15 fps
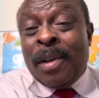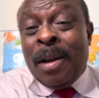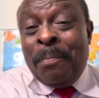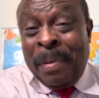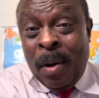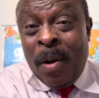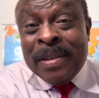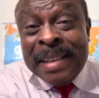
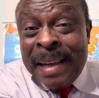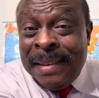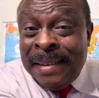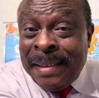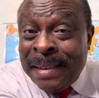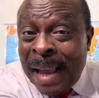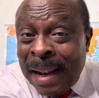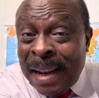Because
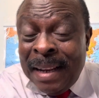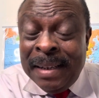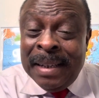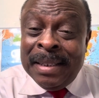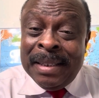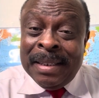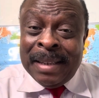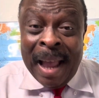exactly
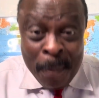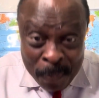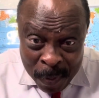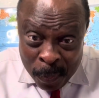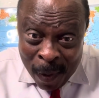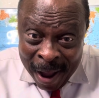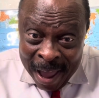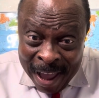this is, and
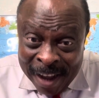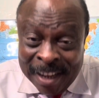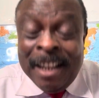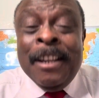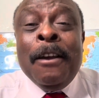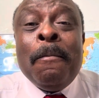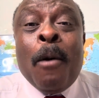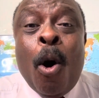people are
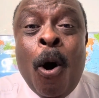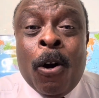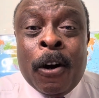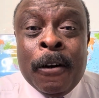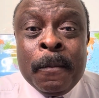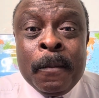egging him on.